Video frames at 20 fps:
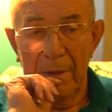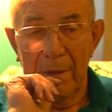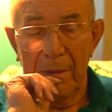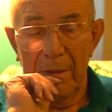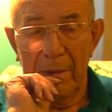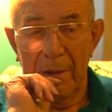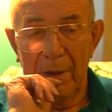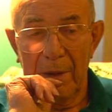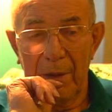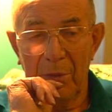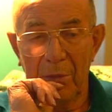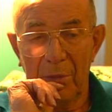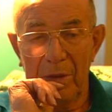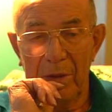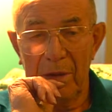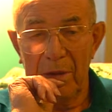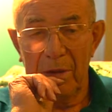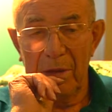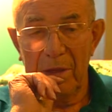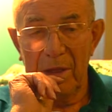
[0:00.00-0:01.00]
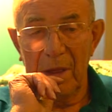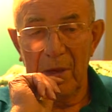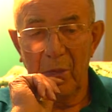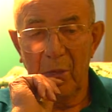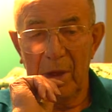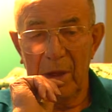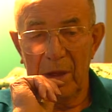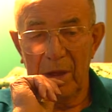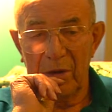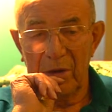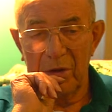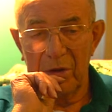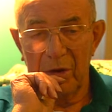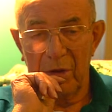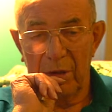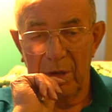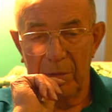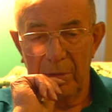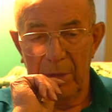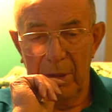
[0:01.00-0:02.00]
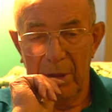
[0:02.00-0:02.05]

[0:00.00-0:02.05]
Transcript: And that was the end of that wild job.